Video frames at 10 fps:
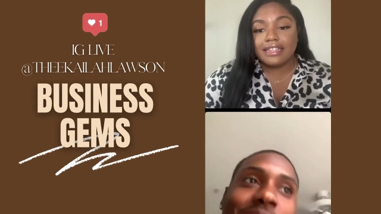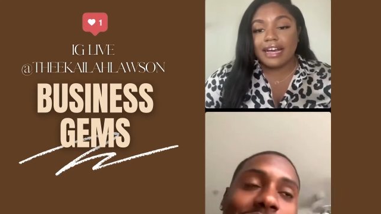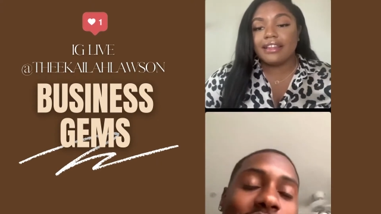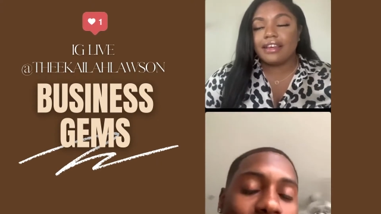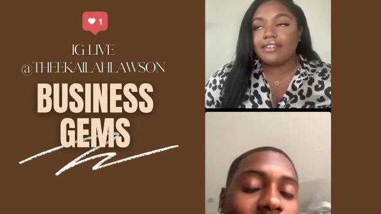
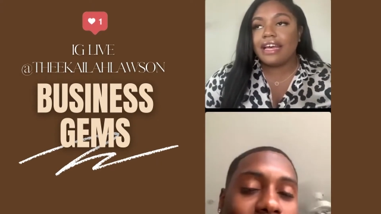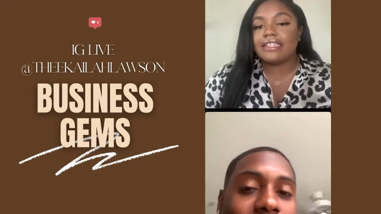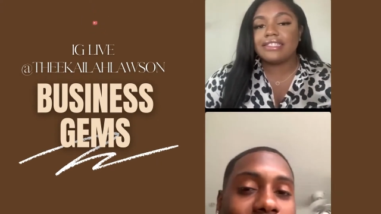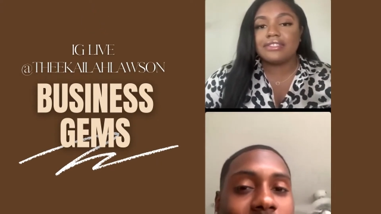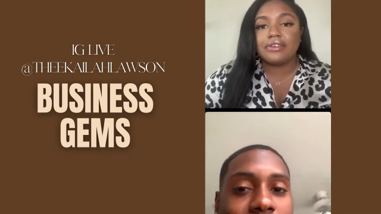Speaker 1: I love that
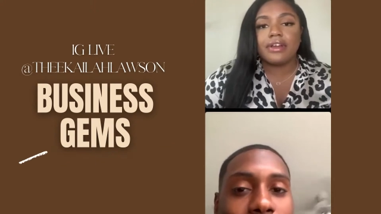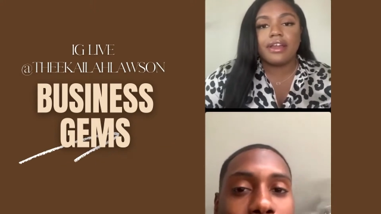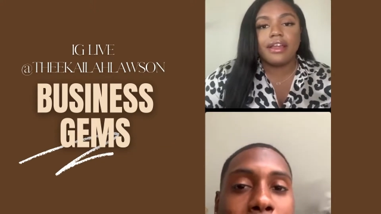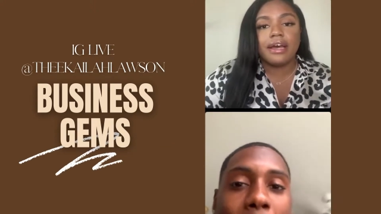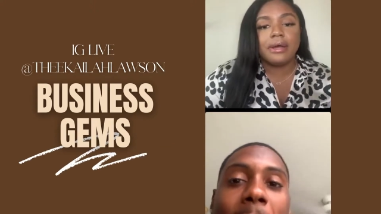
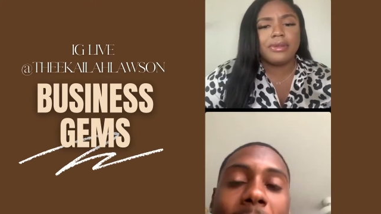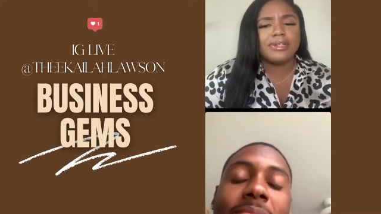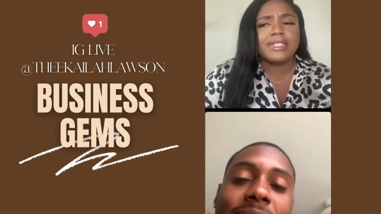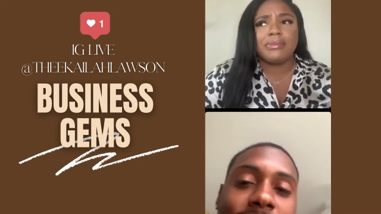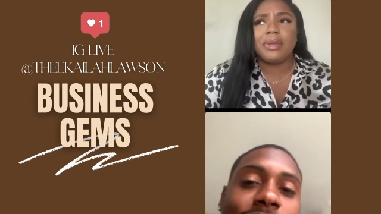story. Um, mm-hmm. You know,
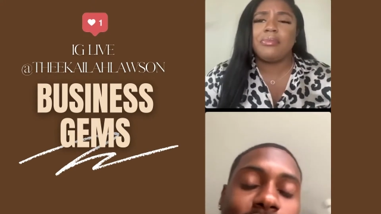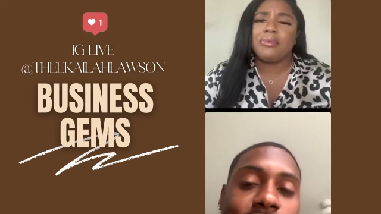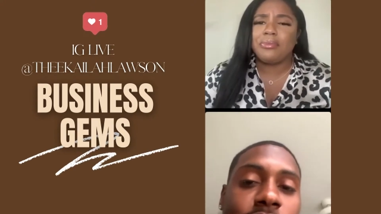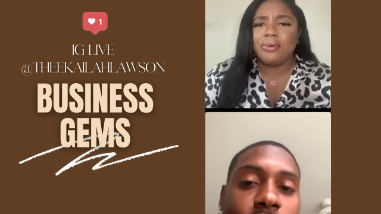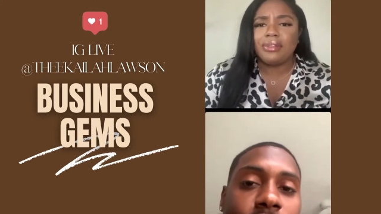mm-hmm. so many
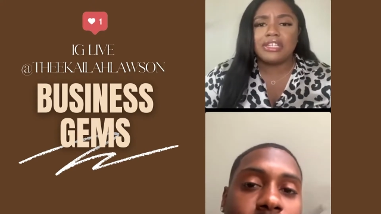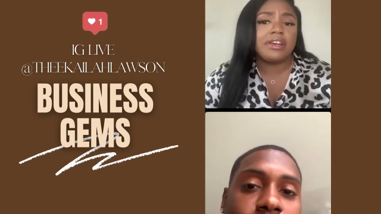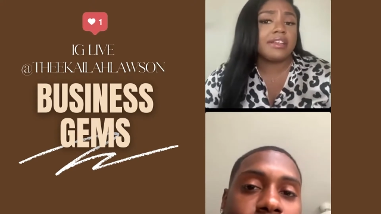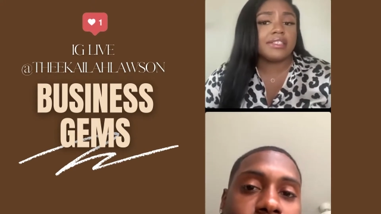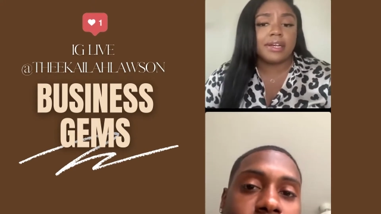people when they
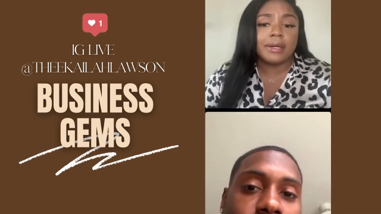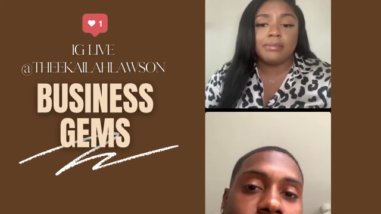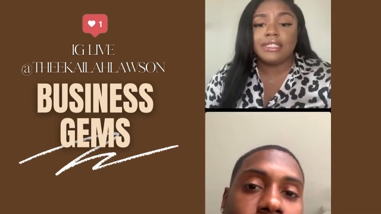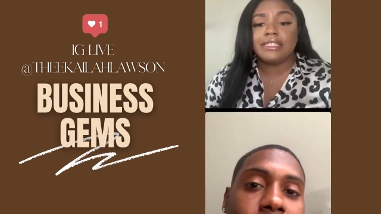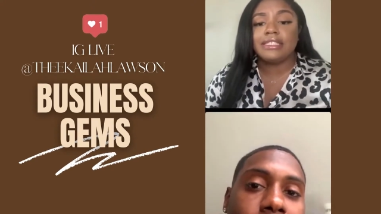try to start a
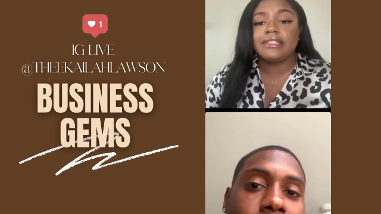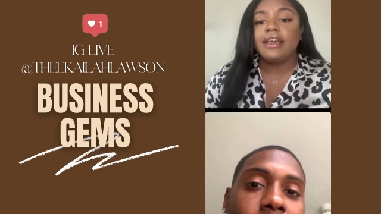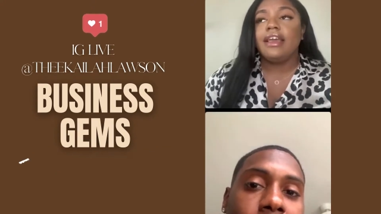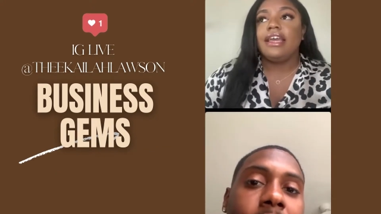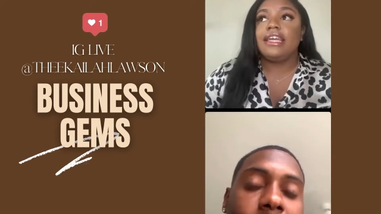business,
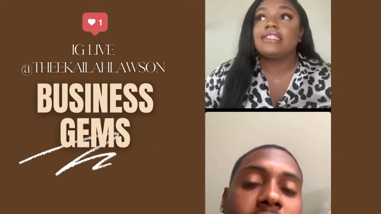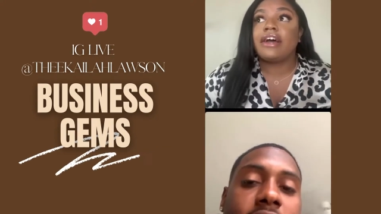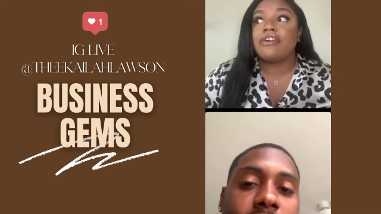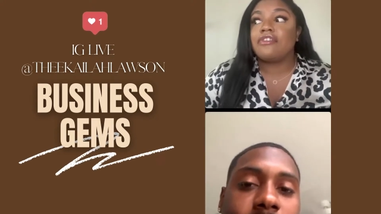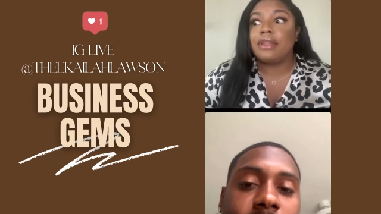it's yeah.
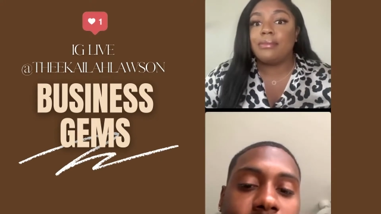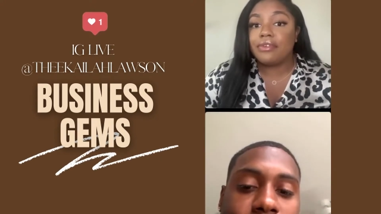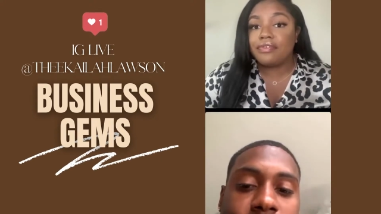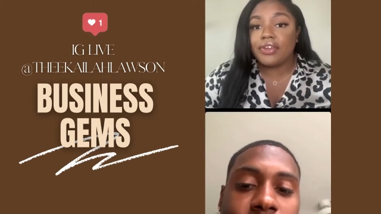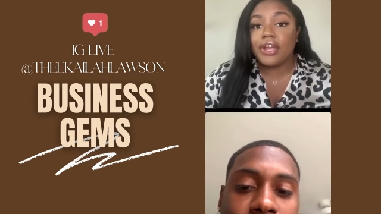hard for them to
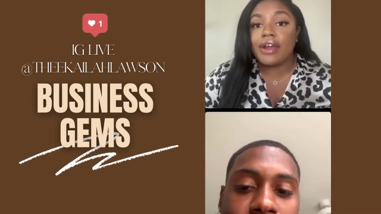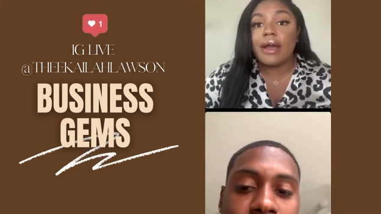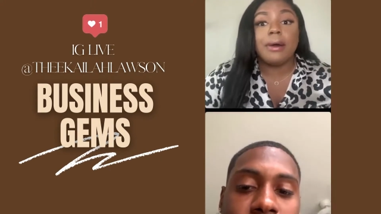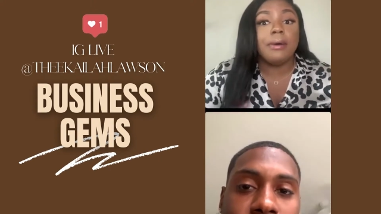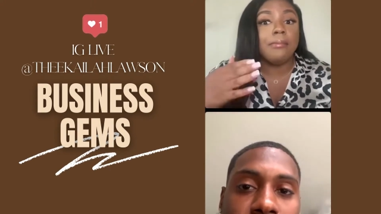figure
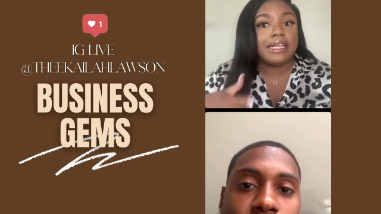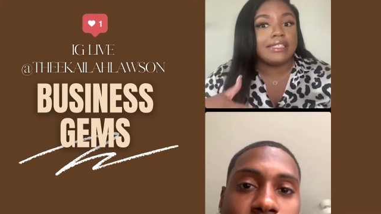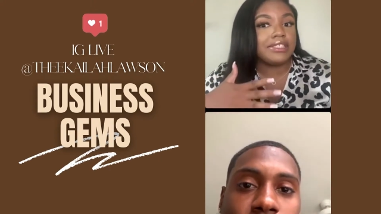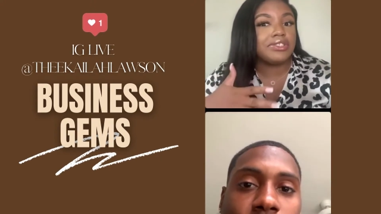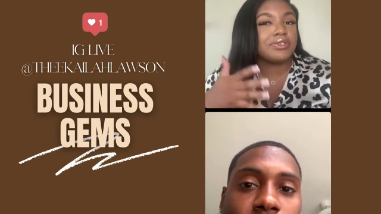out a
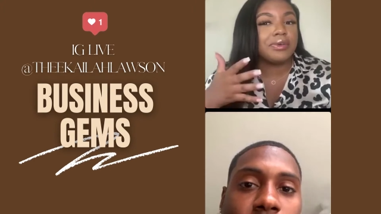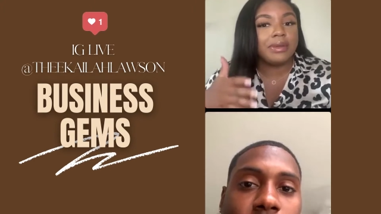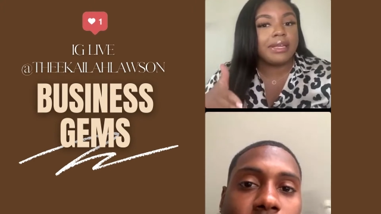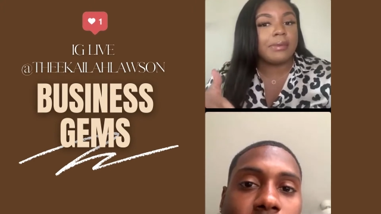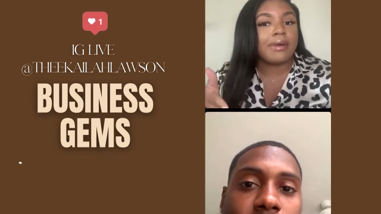message or a
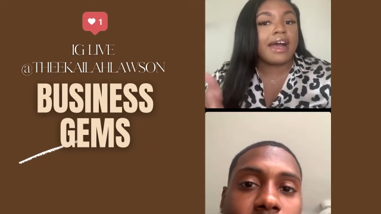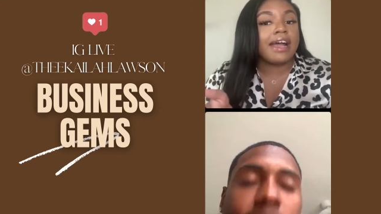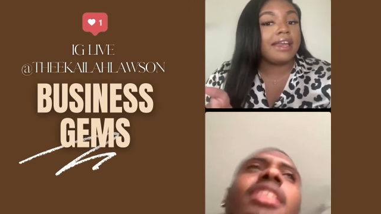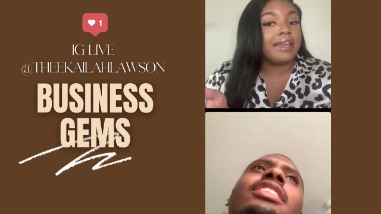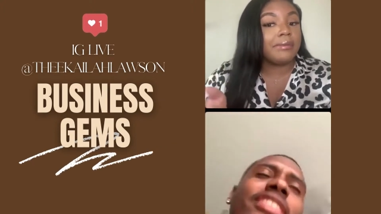meaning
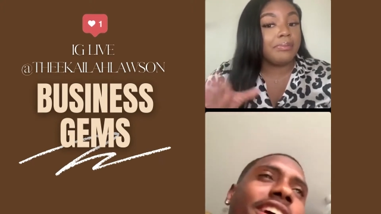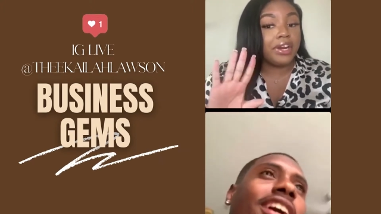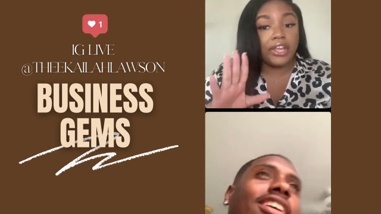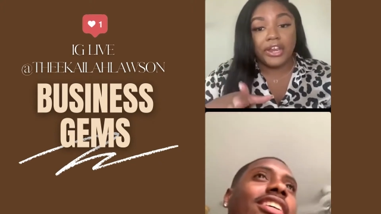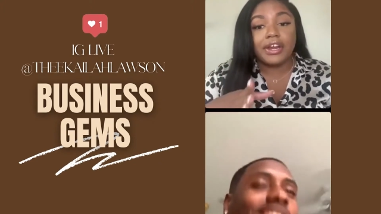behind it. Yeah.
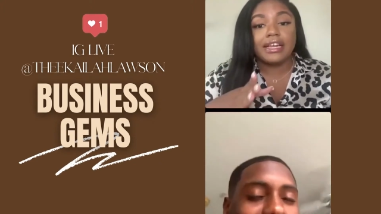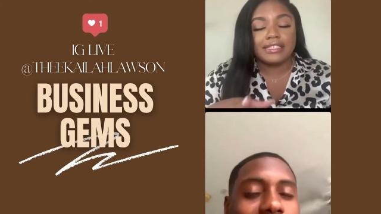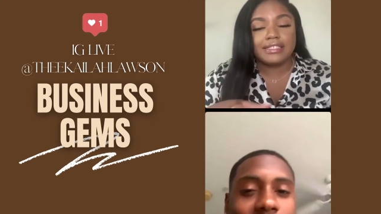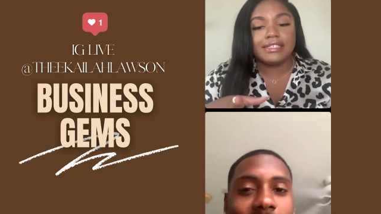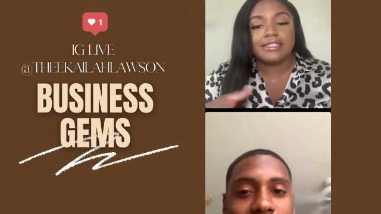But your
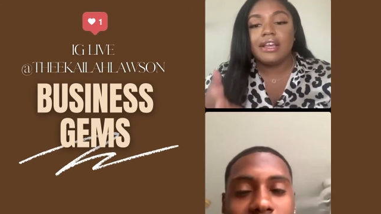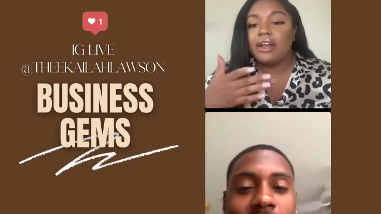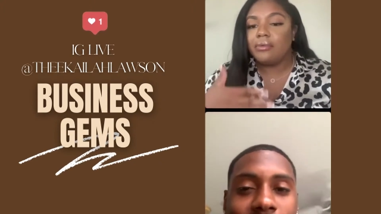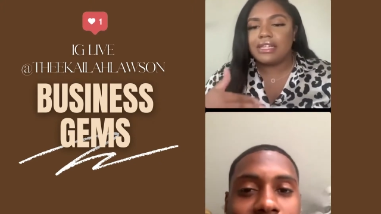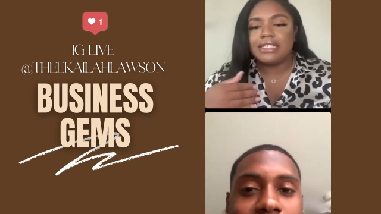instance,
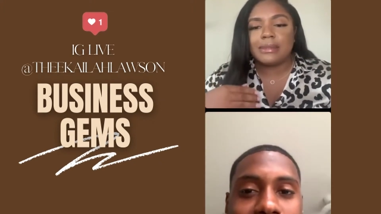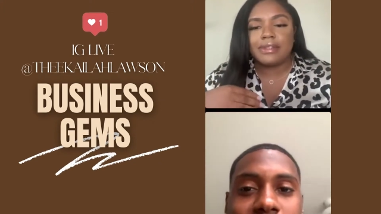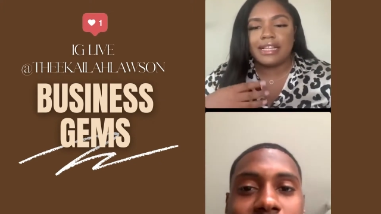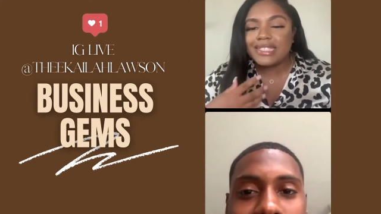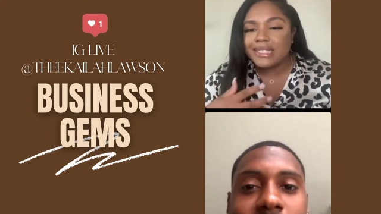when it's something
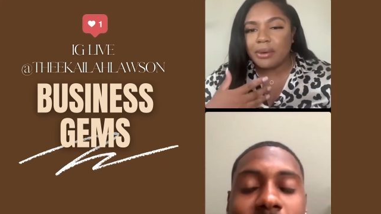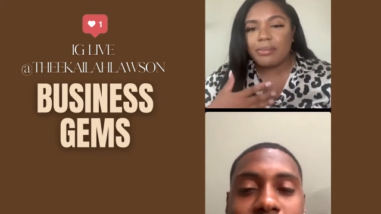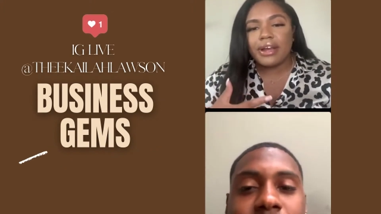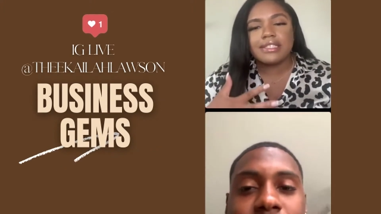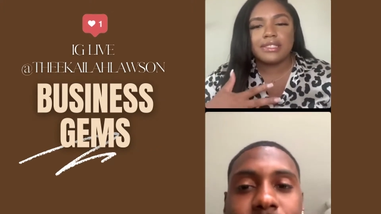that's so
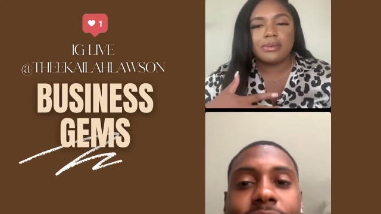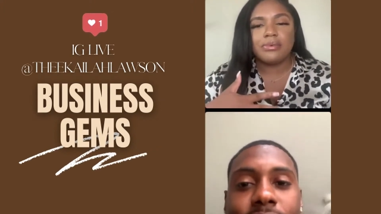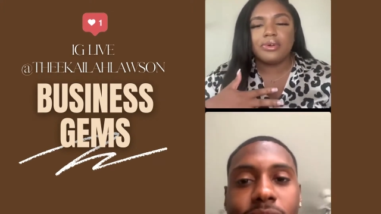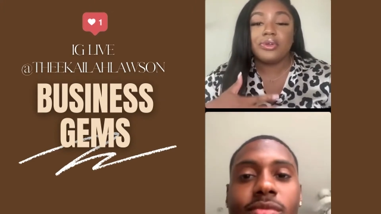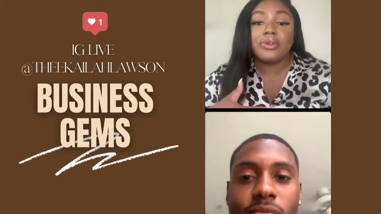
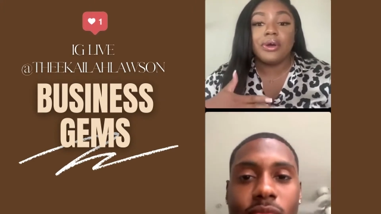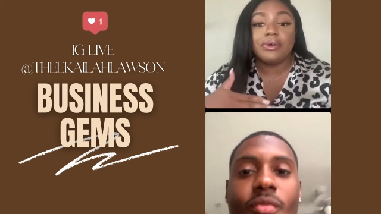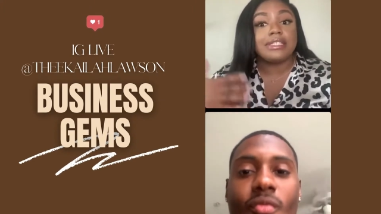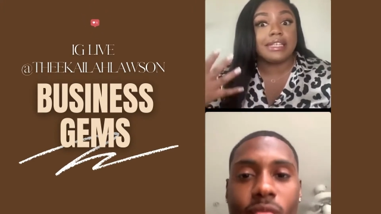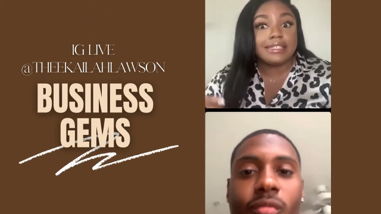personable, you know,
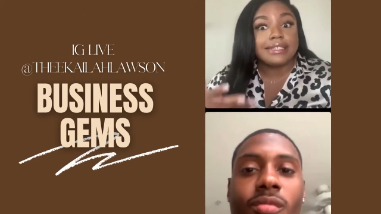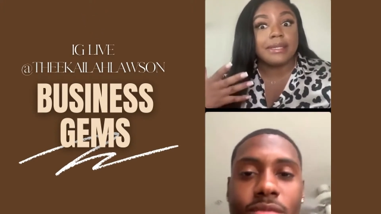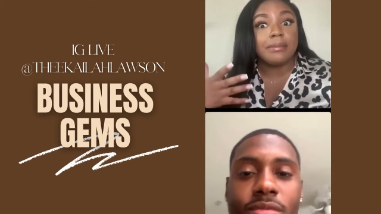it's easy to